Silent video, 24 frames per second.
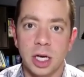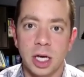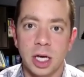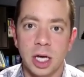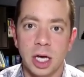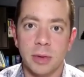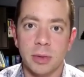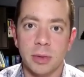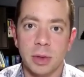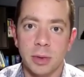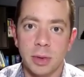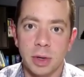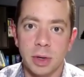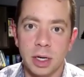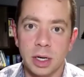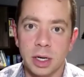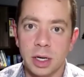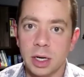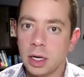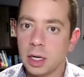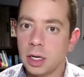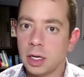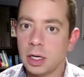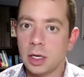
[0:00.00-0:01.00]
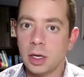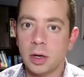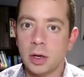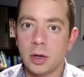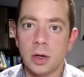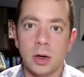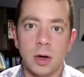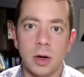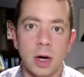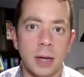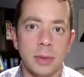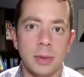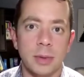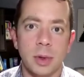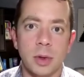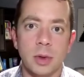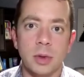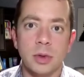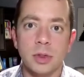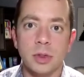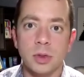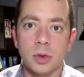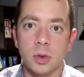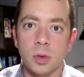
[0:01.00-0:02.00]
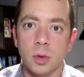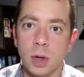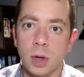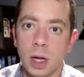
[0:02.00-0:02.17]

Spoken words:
and we want to, no, I'm old school.